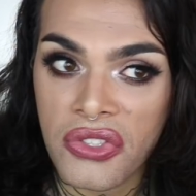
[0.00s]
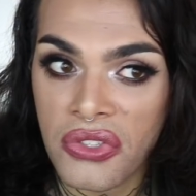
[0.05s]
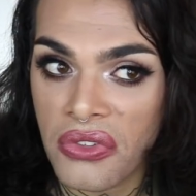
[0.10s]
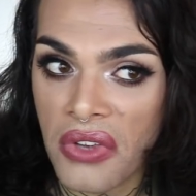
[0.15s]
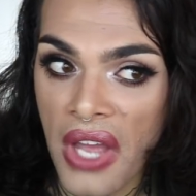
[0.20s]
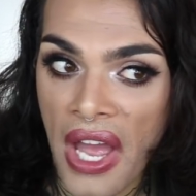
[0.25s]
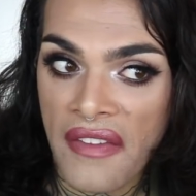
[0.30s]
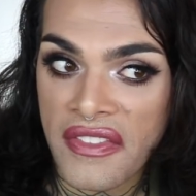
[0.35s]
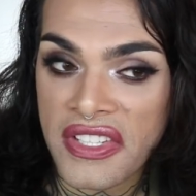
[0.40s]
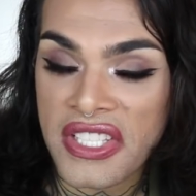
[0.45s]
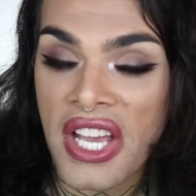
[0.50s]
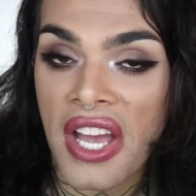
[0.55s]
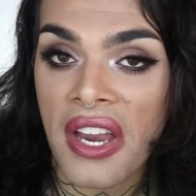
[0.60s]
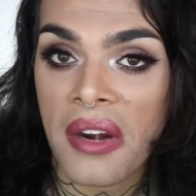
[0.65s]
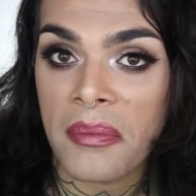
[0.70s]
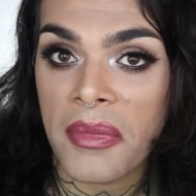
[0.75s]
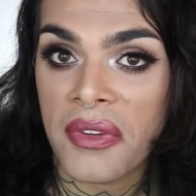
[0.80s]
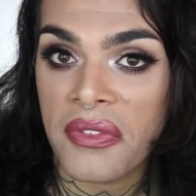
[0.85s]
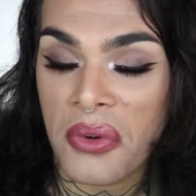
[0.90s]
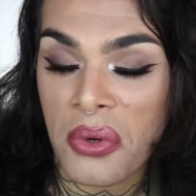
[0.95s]
to have it
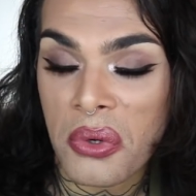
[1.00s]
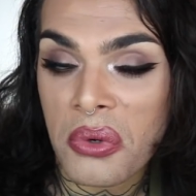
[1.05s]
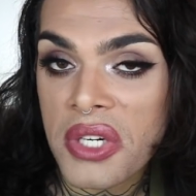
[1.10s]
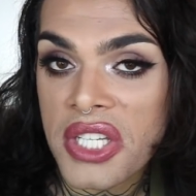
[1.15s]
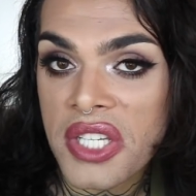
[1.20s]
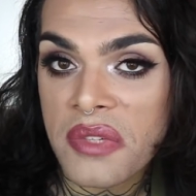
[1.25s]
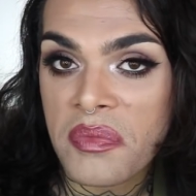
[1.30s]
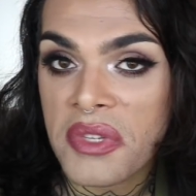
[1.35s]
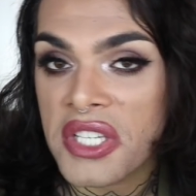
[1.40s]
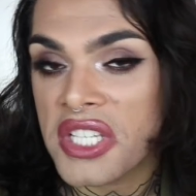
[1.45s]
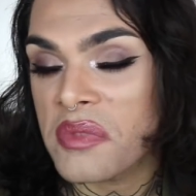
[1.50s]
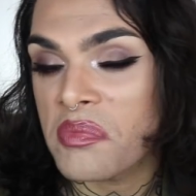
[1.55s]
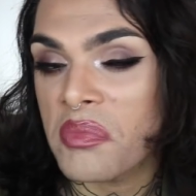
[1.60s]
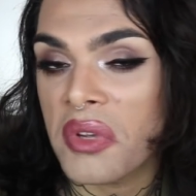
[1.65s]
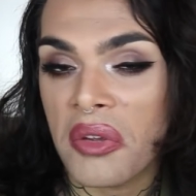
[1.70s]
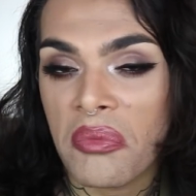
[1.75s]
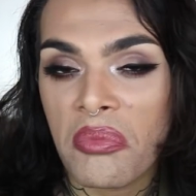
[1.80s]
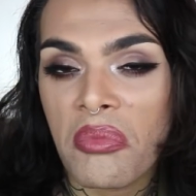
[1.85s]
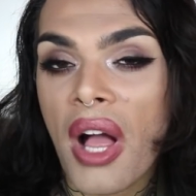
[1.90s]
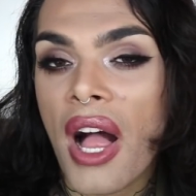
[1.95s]
done before Christmas,
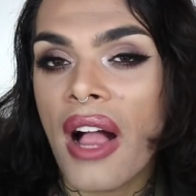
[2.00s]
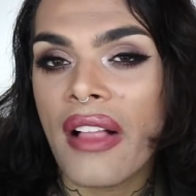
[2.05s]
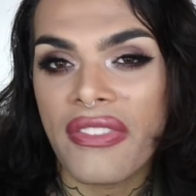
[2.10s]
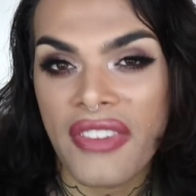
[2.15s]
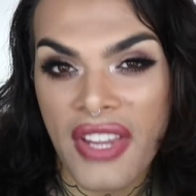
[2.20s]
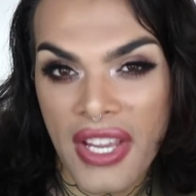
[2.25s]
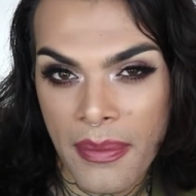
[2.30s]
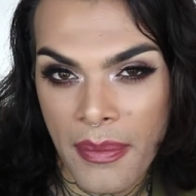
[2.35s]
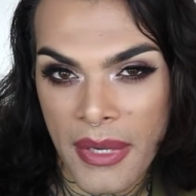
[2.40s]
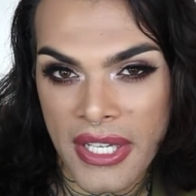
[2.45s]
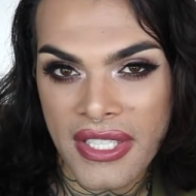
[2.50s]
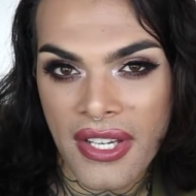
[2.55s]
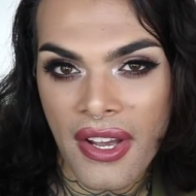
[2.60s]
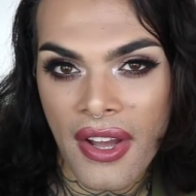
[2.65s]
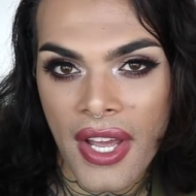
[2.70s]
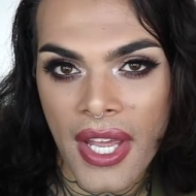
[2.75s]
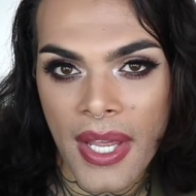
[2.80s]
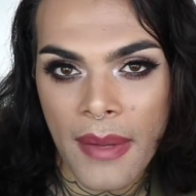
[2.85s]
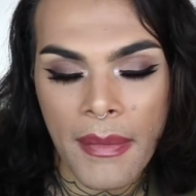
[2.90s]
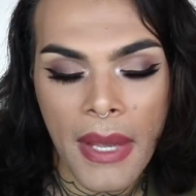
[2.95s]
but I'll take my
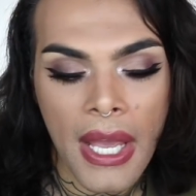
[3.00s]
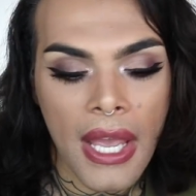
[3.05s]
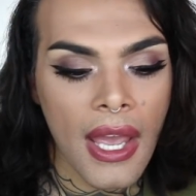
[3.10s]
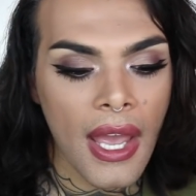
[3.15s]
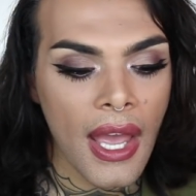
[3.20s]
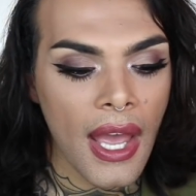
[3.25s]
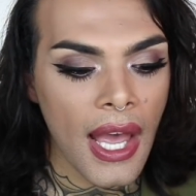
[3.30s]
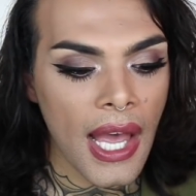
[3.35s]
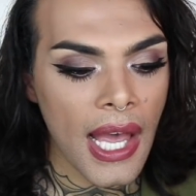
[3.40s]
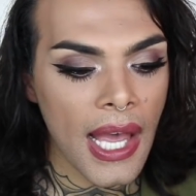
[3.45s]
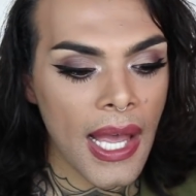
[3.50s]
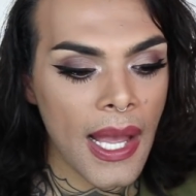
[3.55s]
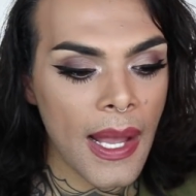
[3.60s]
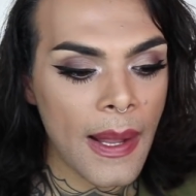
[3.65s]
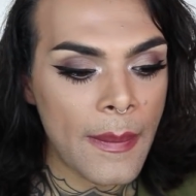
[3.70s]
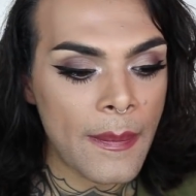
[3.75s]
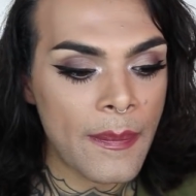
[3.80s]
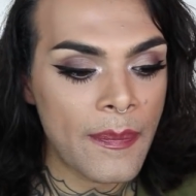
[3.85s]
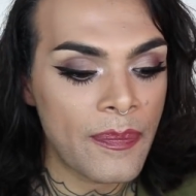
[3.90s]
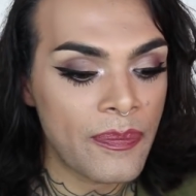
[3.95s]
time.
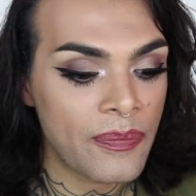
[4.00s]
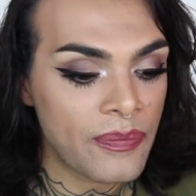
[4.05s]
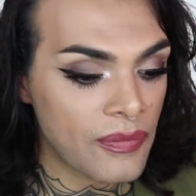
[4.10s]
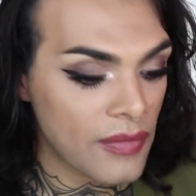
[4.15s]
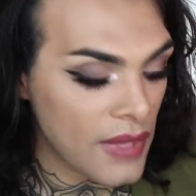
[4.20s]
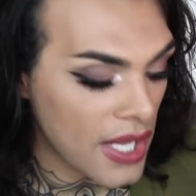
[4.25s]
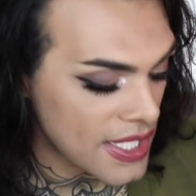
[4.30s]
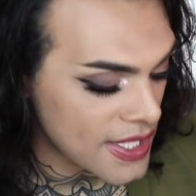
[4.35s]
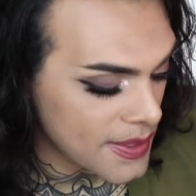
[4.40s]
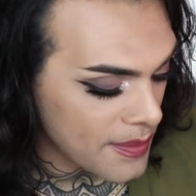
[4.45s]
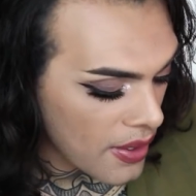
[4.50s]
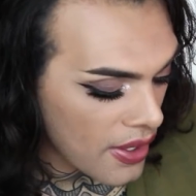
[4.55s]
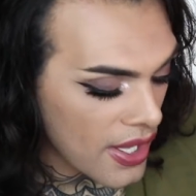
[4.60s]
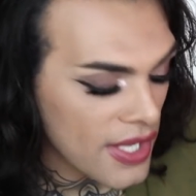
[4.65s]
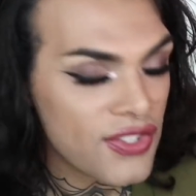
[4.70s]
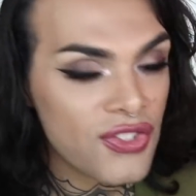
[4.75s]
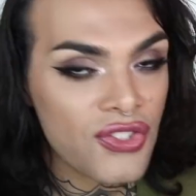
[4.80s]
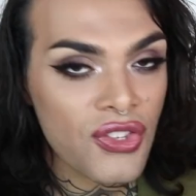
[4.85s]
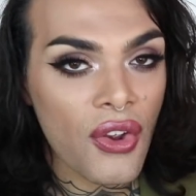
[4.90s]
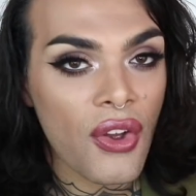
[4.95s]
As well
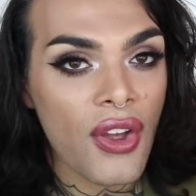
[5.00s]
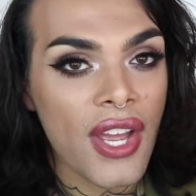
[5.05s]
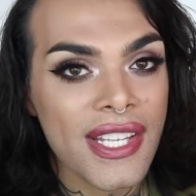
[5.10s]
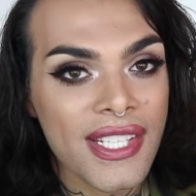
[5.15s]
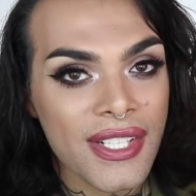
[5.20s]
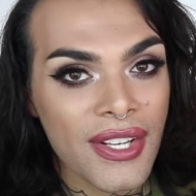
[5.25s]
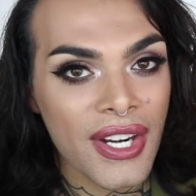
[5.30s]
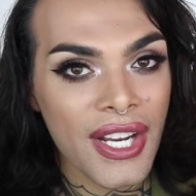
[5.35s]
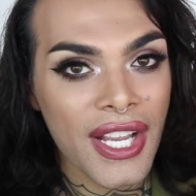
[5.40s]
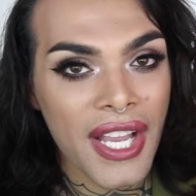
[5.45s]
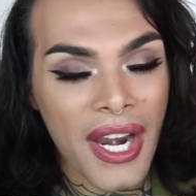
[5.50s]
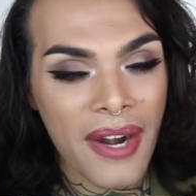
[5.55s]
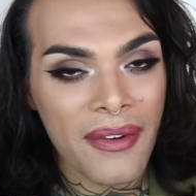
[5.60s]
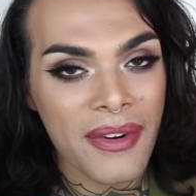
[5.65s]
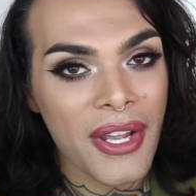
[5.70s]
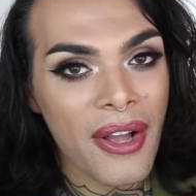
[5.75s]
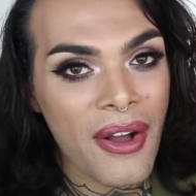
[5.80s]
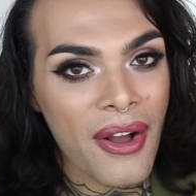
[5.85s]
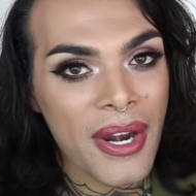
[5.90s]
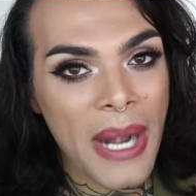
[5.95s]
as Joe is going to
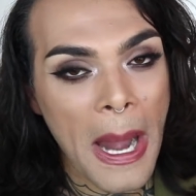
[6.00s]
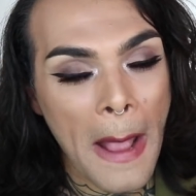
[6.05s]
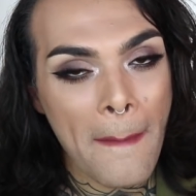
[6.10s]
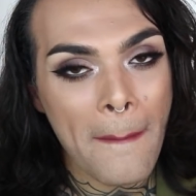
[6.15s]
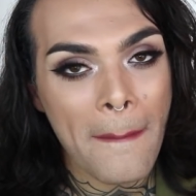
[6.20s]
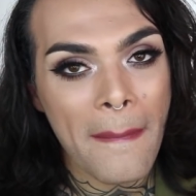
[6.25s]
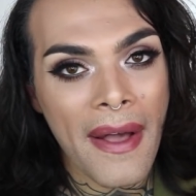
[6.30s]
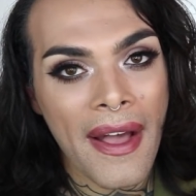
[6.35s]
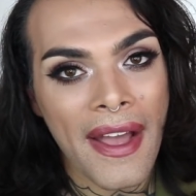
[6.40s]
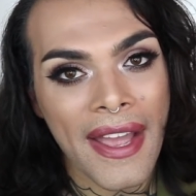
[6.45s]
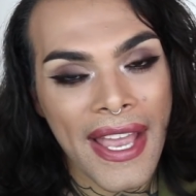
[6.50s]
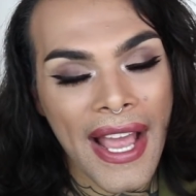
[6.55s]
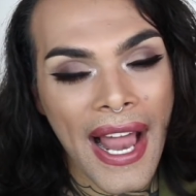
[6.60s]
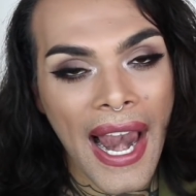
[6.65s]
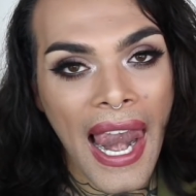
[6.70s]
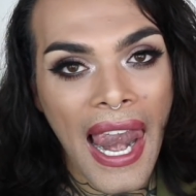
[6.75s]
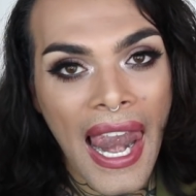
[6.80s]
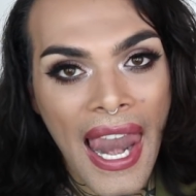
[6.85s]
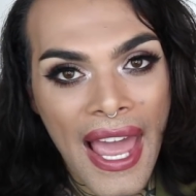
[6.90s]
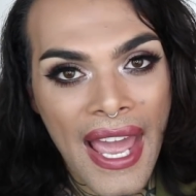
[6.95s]
carry on my
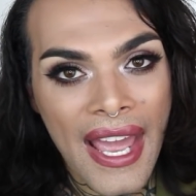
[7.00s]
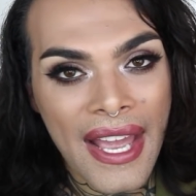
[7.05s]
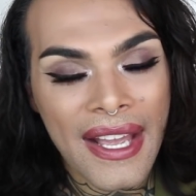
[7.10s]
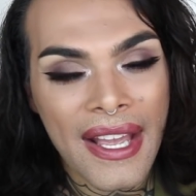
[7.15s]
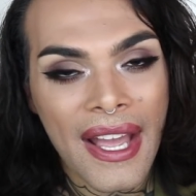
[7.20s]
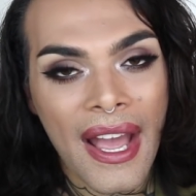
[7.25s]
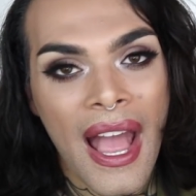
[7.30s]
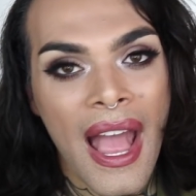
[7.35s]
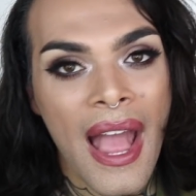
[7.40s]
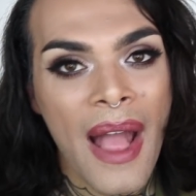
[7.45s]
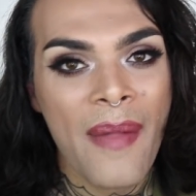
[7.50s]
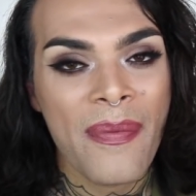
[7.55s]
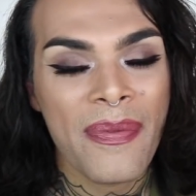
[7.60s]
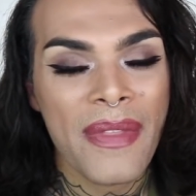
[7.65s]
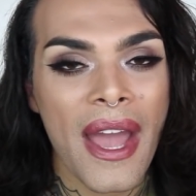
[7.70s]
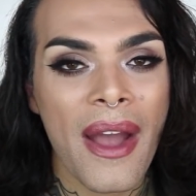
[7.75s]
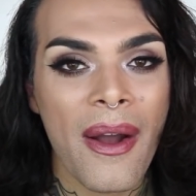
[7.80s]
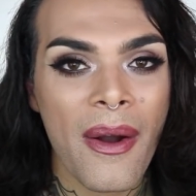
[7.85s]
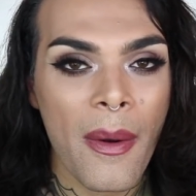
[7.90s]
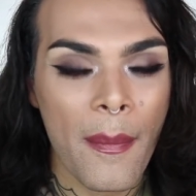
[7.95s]
leg.
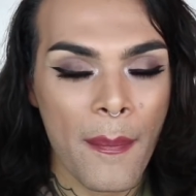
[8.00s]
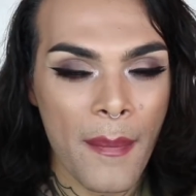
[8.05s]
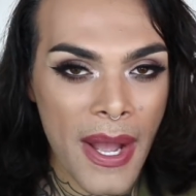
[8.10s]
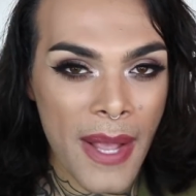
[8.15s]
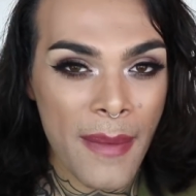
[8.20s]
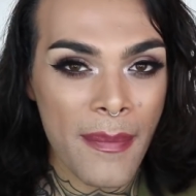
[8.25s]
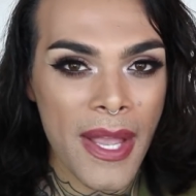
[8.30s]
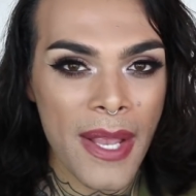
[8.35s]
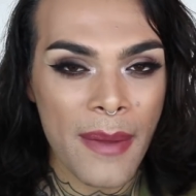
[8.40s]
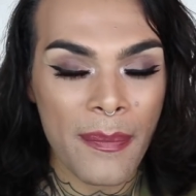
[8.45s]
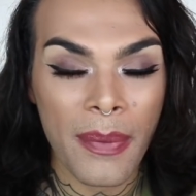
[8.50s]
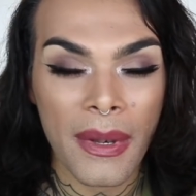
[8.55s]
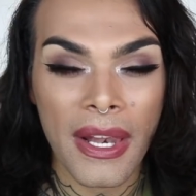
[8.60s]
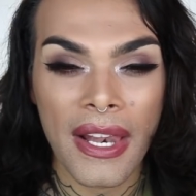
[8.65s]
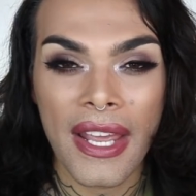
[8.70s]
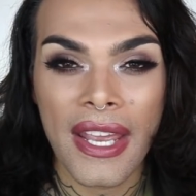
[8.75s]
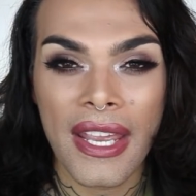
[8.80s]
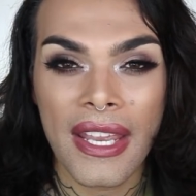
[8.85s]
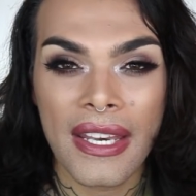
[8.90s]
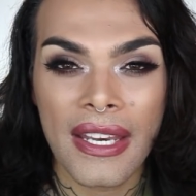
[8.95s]
Now, my main
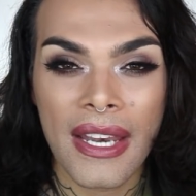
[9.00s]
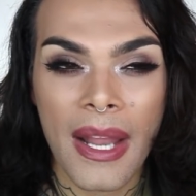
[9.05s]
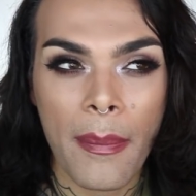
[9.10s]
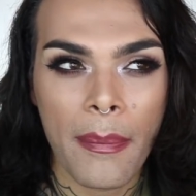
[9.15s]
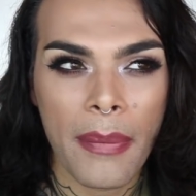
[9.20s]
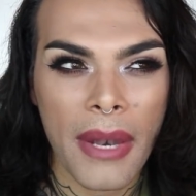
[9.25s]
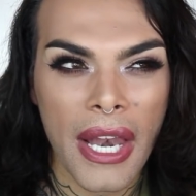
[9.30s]
plan